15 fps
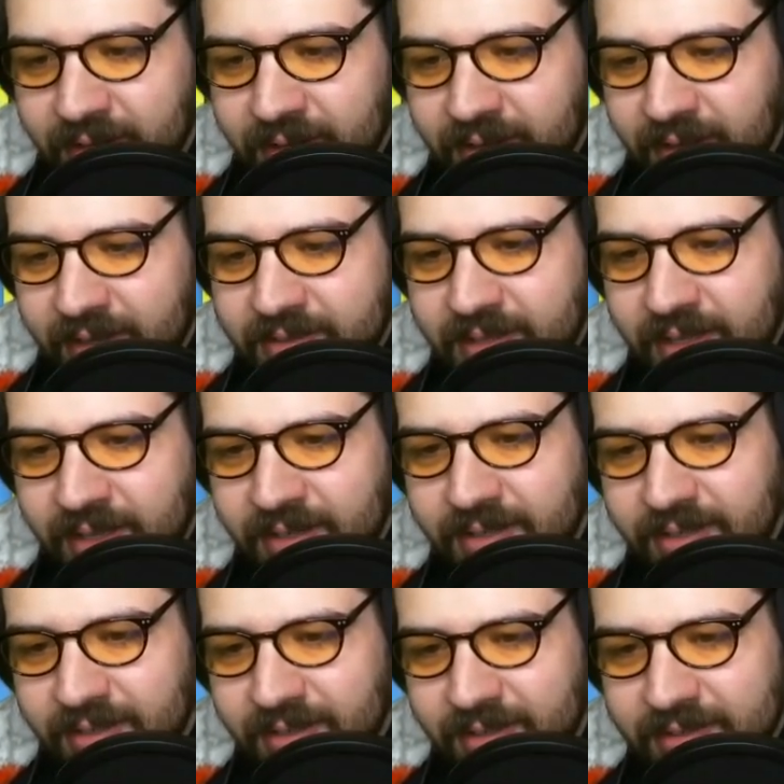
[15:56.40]
Hey, is
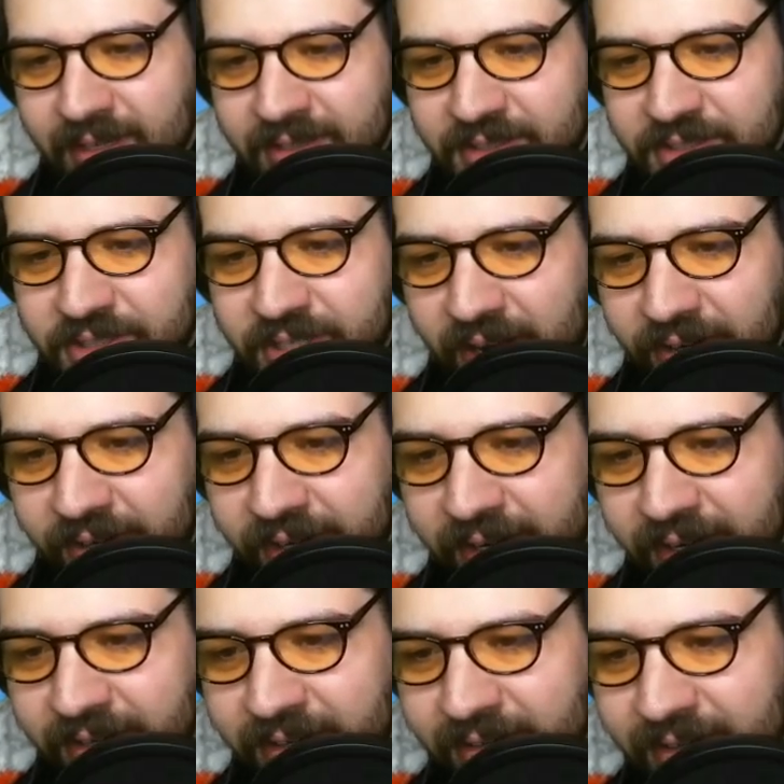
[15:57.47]
that Cherry
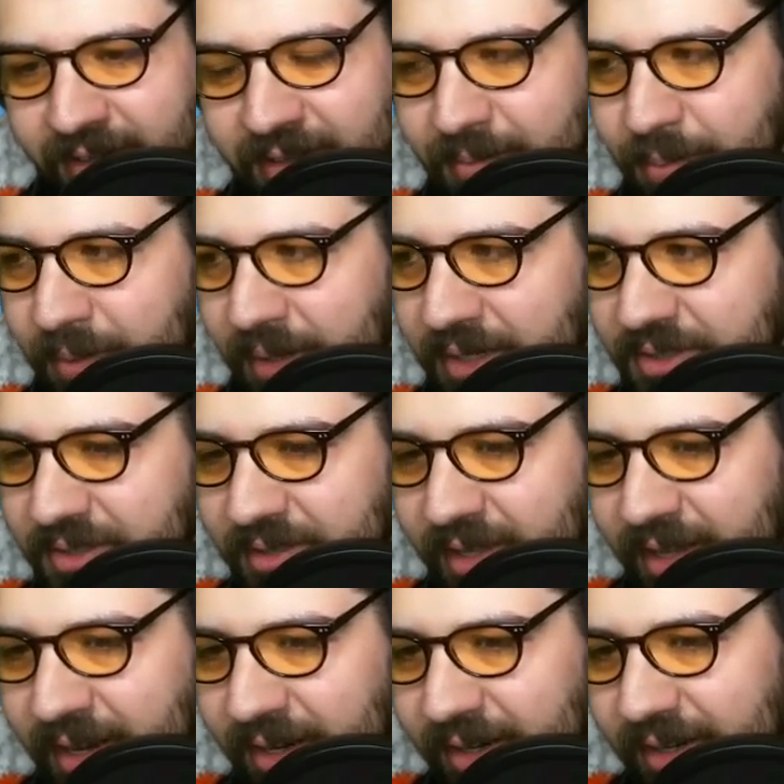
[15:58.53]
in the picture there?